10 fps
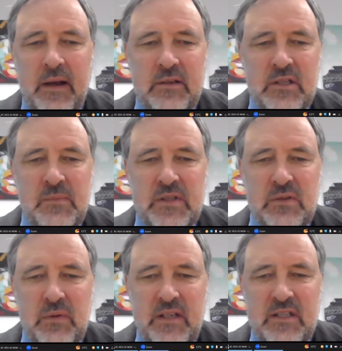like
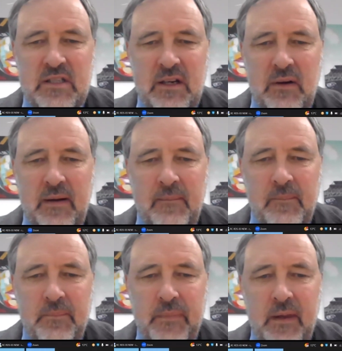dismissal necessary?
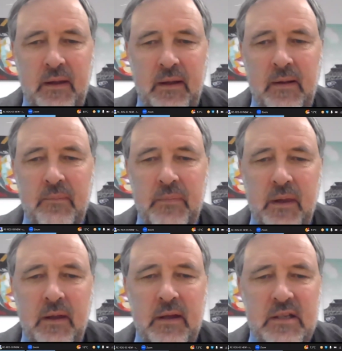
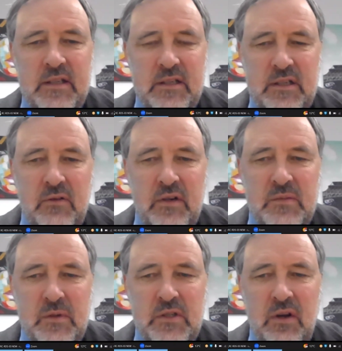Is it
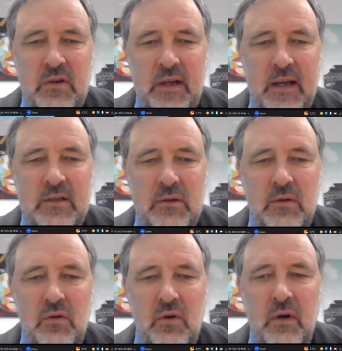serious misconduct
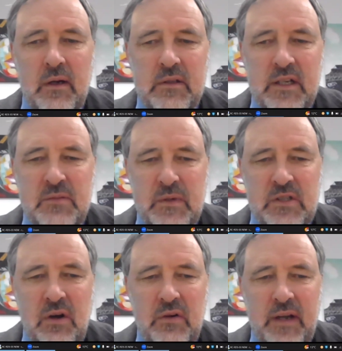or just
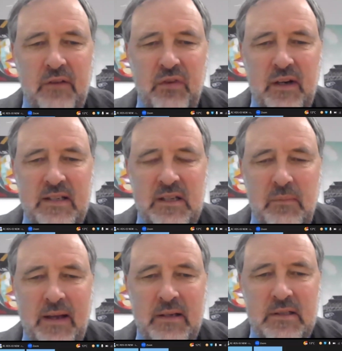misconduct for lesser
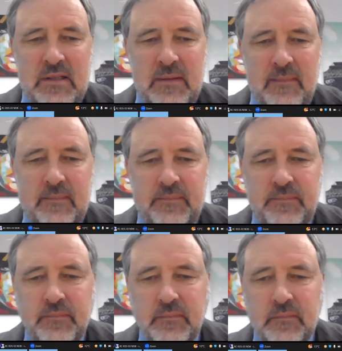matters?
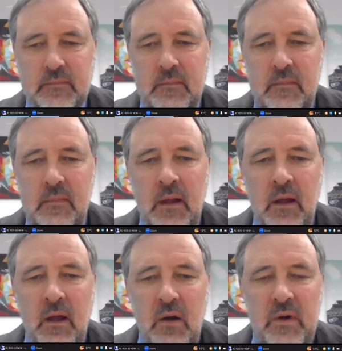
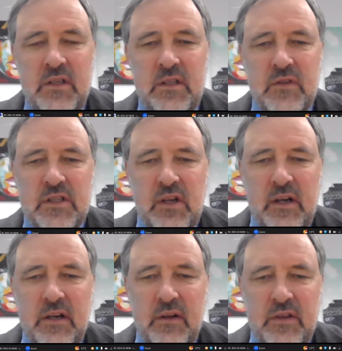Once you've
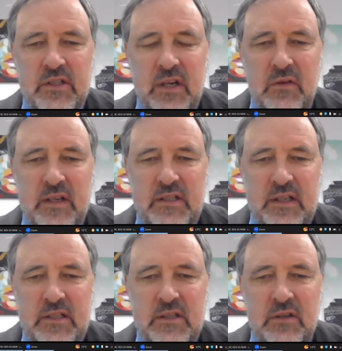decided on the
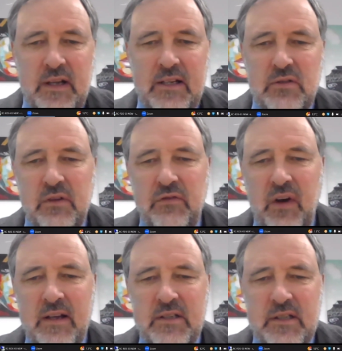seriousness, you need to
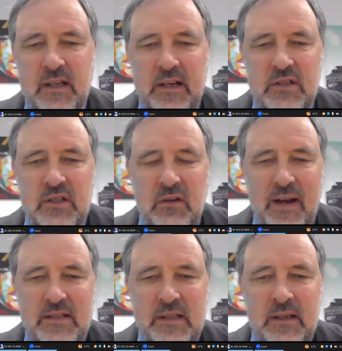advise the alleged
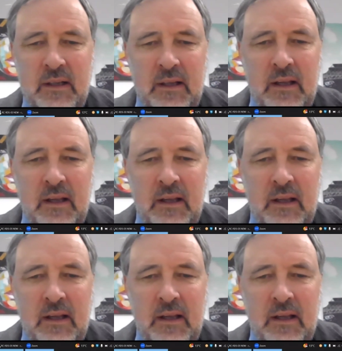harasser